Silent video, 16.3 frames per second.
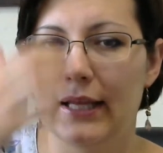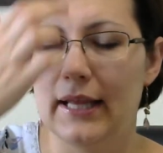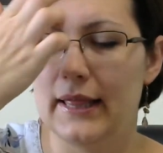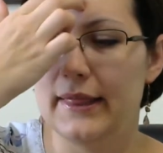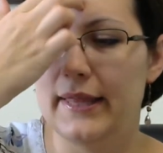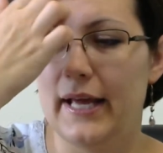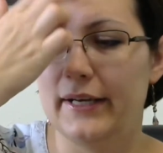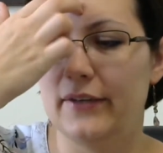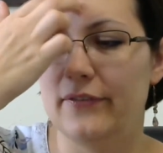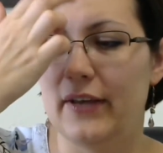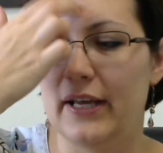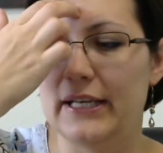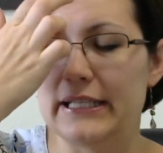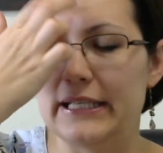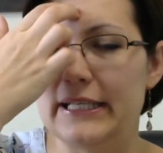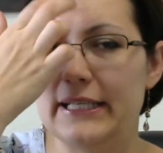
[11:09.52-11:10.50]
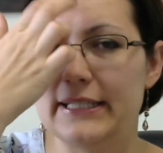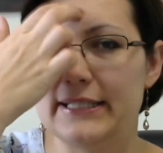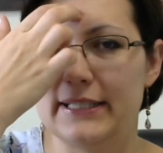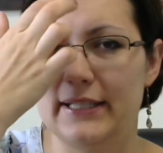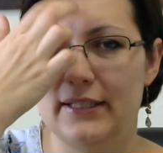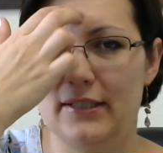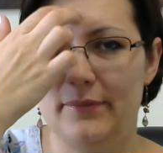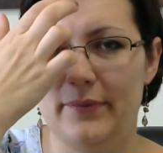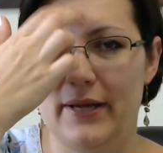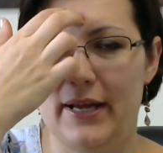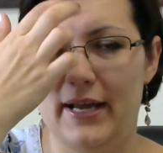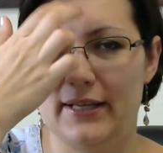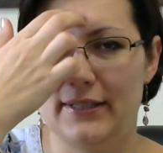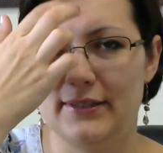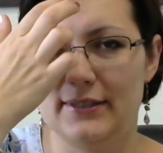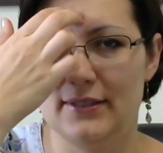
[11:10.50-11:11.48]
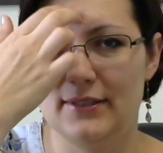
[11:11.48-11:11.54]
That event is in the
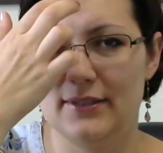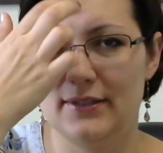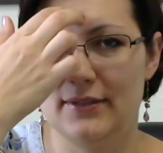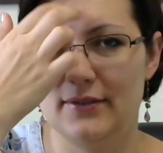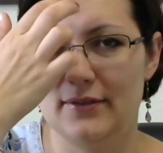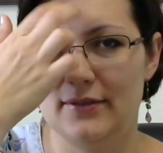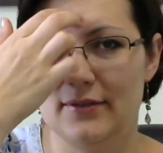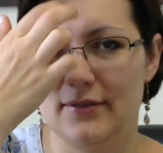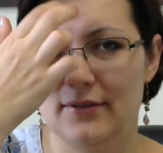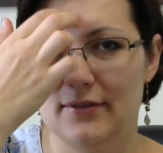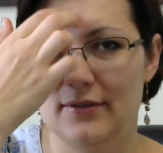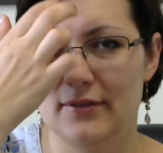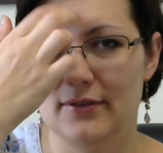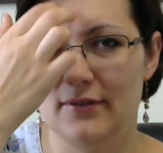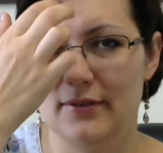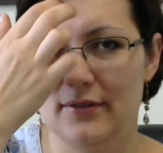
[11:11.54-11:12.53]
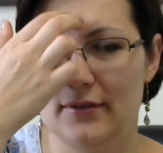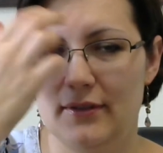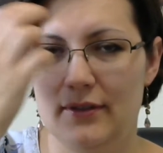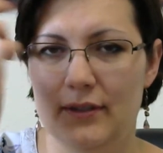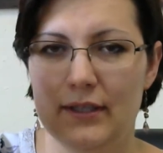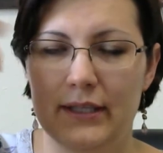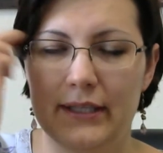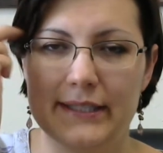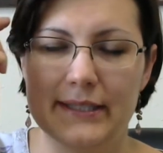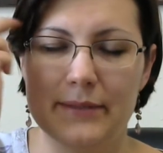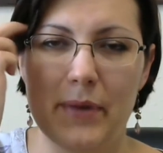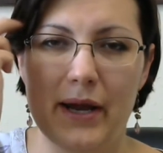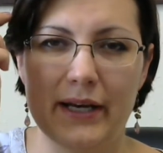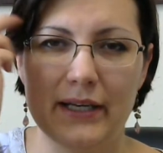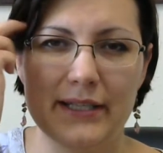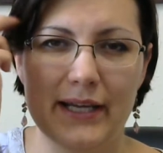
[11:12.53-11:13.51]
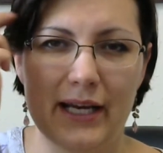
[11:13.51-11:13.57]
past. And it's
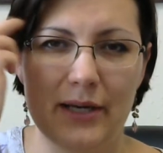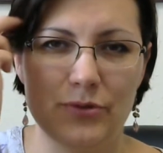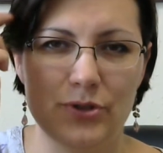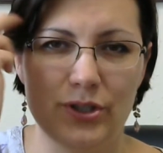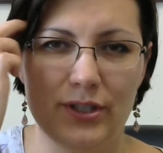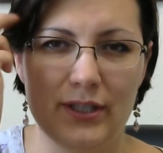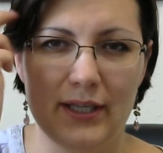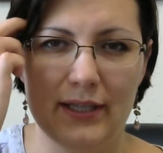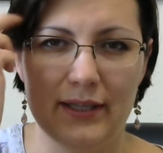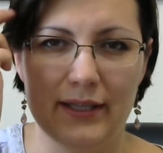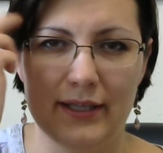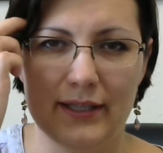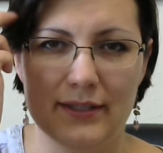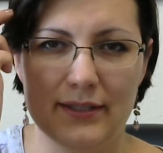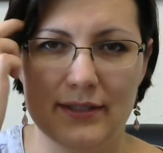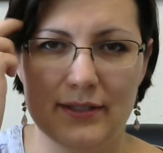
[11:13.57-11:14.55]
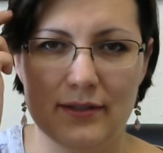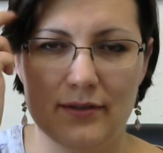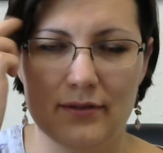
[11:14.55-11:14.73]
my time to heal it.